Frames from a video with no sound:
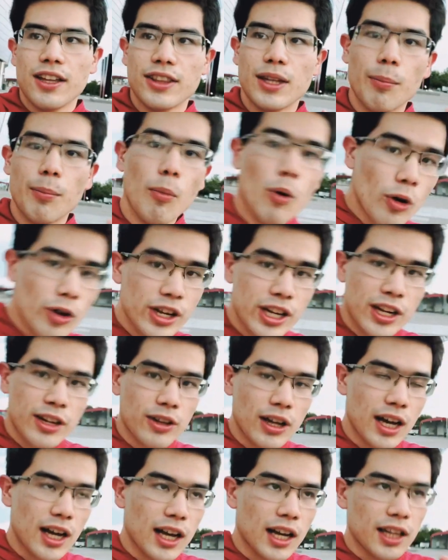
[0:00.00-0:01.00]
the more,
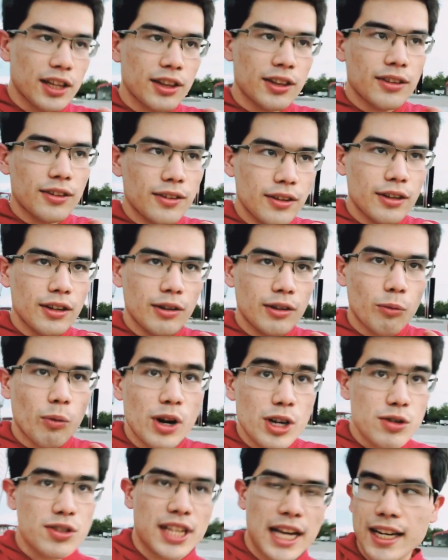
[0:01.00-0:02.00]
uh,
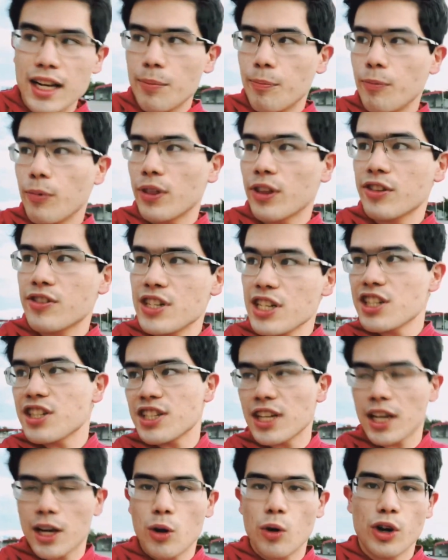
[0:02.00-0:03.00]
when you sign up with a season
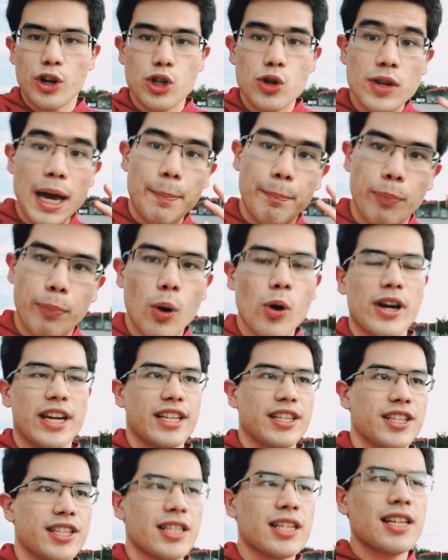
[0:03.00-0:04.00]
ticket holder, you get
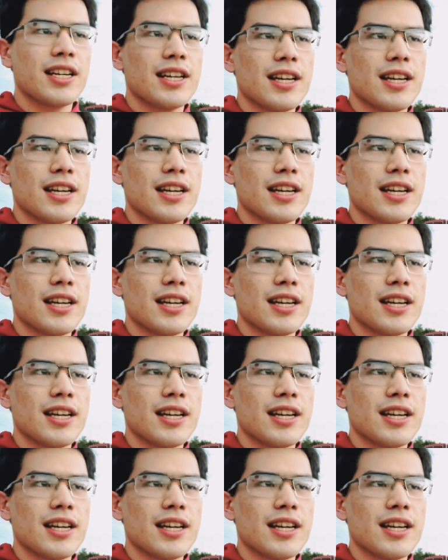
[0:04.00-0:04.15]
points.